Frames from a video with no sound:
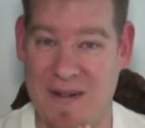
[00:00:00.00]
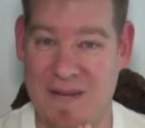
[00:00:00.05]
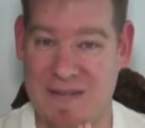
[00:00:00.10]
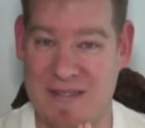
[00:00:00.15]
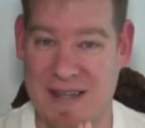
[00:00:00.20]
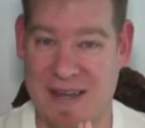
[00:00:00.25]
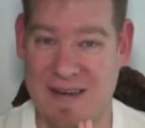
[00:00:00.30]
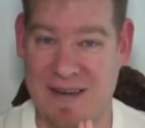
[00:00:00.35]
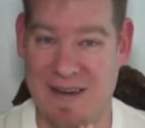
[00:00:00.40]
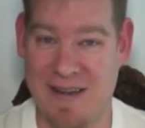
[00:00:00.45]

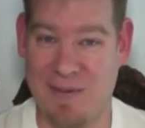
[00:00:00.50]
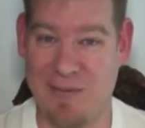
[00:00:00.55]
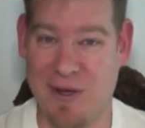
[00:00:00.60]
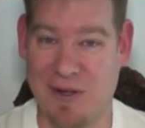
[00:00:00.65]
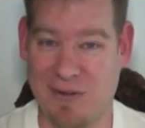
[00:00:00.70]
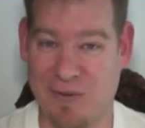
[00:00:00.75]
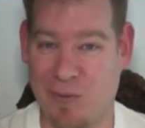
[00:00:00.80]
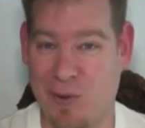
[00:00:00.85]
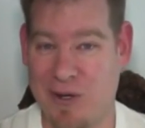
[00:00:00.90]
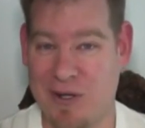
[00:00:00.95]
send an
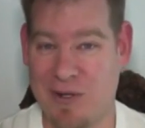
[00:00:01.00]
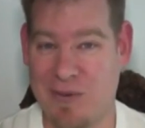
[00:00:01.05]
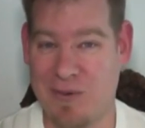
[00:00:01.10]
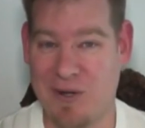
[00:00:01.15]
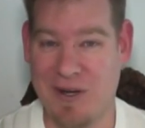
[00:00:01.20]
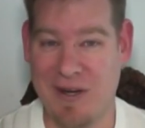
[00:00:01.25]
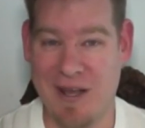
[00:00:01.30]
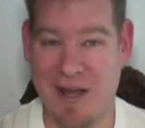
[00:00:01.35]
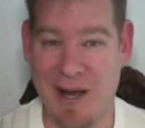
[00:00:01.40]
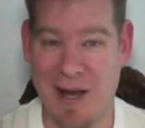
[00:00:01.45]
email to
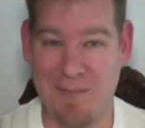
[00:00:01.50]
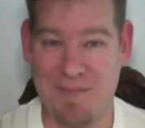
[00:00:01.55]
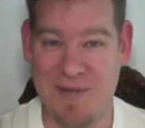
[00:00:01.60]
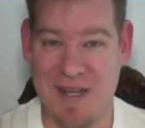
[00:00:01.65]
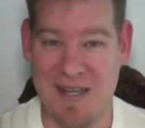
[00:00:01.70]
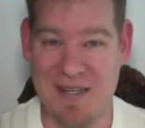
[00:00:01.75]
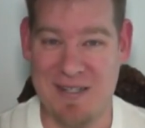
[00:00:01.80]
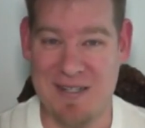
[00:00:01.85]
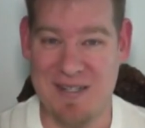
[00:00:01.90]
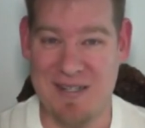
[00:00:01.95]

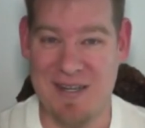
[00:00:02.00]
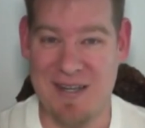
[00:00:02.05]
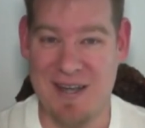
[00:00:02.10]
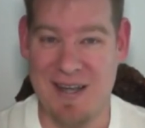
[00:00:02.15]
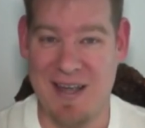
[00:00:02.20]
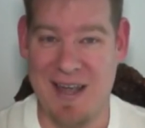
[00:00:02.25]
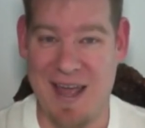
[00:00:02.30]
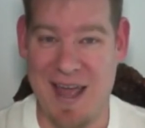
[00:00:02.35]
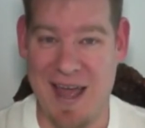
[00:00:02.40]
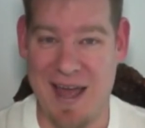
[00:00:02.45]

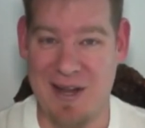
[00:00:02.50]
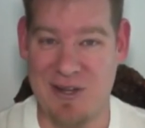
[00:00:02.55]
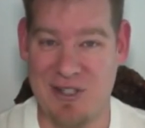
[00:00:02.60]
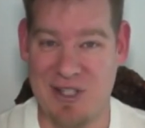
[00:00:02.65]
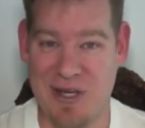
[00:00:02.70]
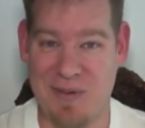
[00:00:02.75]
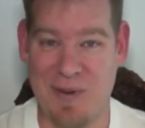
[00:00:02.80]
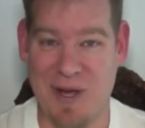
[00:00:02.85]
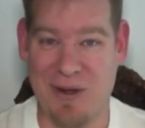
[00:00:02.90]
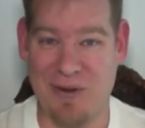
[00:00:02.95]

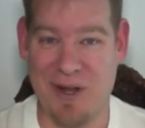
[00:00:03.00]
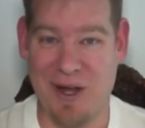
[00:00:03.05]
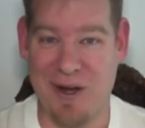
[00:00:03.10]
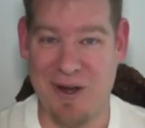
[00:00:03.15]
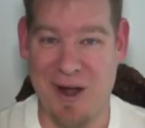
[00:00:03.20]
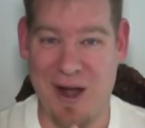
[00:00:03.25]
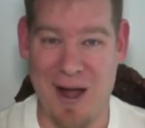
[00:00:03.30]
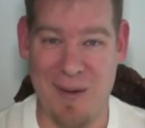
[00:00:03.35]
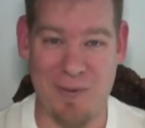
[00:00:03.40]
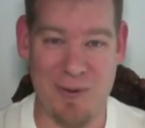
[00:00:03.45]

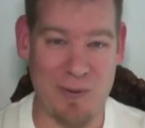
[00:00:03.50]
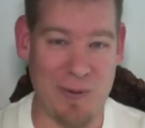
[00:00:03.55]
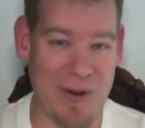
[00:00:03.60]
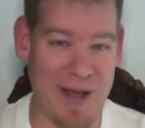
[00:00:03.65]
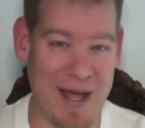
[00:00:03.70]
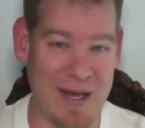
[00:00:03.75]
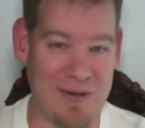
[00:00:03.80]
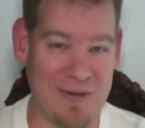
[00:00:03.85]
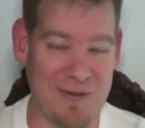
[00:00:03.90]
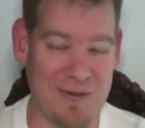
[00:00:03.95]
onecommunityupdates@gmail.com and we'll
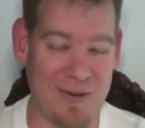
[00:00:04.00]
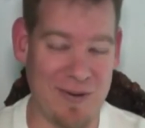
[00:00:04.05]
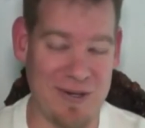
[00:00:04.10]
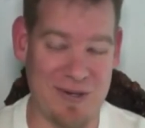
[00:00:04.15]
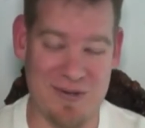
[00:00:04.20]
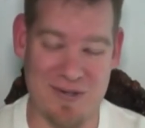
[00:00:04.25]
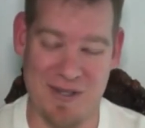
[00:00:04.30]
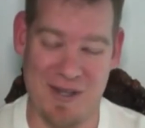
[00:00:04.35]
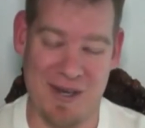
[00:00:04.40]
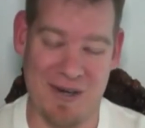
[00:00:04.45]
add you to our
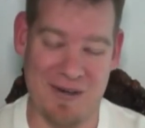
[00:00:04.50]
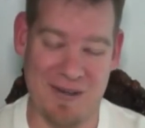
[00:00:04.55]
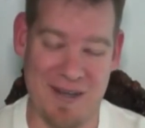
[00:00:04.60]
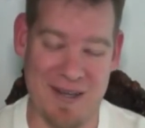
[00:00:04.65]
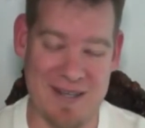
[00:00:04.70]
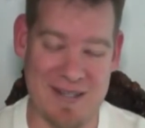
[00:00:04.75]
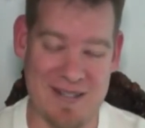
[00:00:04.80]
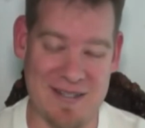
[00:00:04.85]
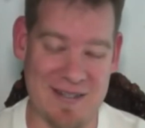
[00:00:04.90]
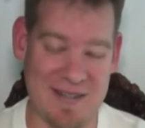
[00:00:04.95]
newsletter
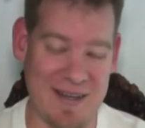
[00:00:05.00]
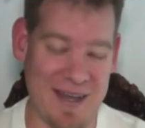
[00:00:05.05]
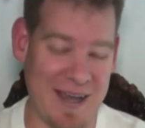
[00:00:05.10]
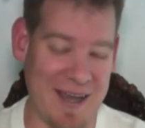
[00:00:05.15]
list.